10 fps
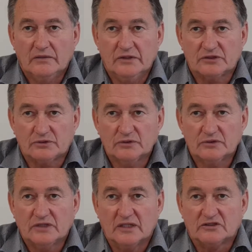These
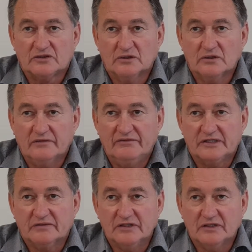rules are still
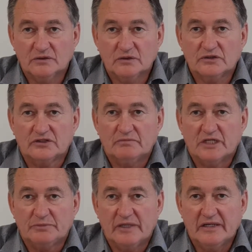effectively laws that
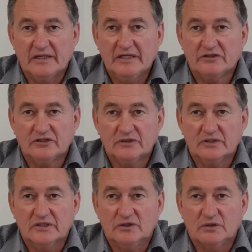must be adhered to
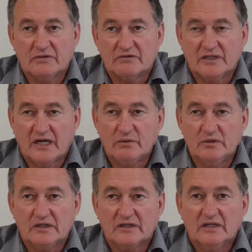in your everyday
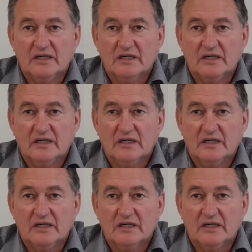work.